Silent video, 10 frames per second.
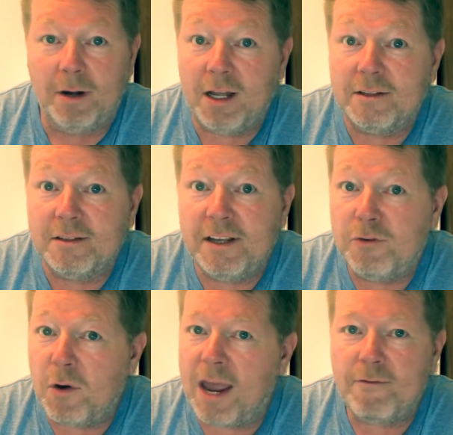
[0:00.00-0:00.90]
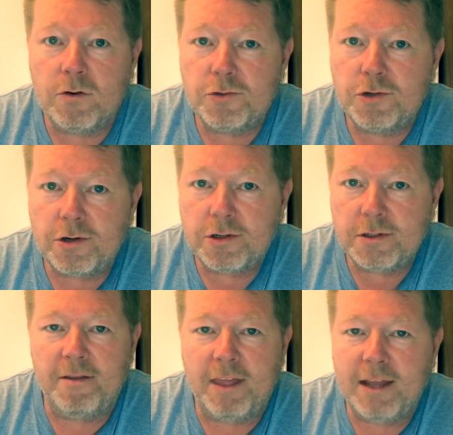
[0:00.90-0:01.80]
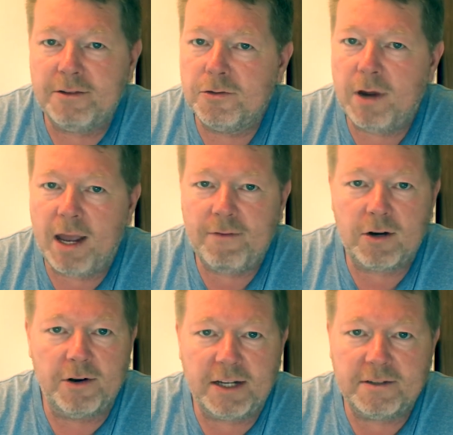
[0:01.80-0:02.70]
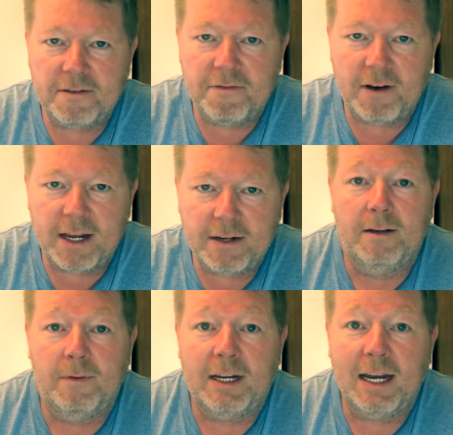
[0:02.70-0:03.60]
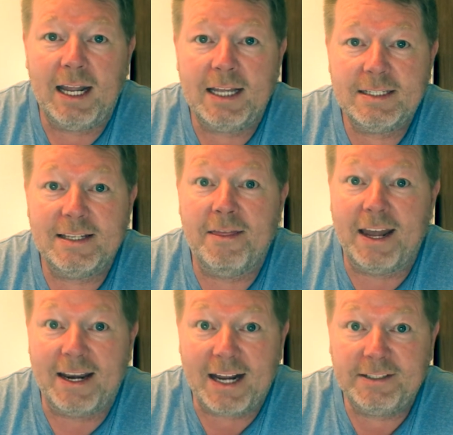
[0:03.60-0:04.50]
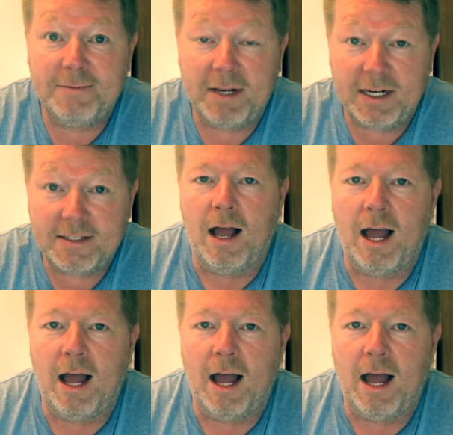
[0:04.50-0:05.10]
But if you have no choice than to have a connecting flight with a less than 90 minutes,